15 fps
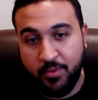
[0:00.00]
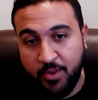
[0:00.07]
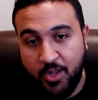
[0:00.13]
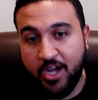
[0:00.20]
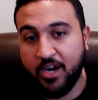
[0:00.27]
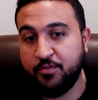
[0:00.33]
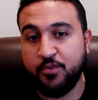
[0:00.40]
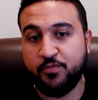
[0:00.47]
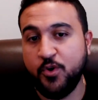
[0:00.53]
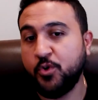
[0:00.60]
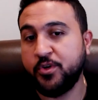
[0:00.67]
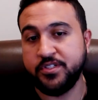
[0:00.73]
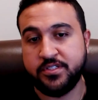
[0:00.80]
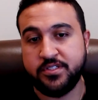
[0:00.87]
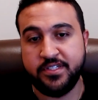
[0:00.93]
lot of your
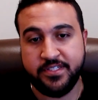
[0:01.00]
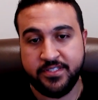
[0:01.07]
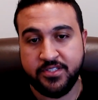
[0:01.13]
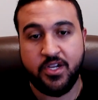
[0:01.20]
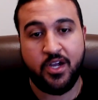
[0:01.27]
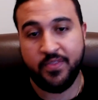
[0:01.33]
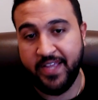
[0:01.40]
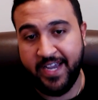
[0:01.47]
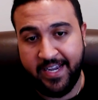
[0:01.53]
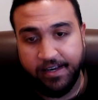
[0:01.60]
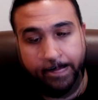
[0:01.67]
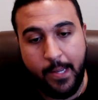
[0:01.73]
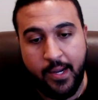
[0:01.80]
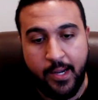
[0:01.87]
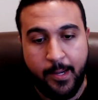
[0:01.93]
focus is on
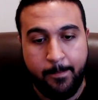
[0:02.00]
that.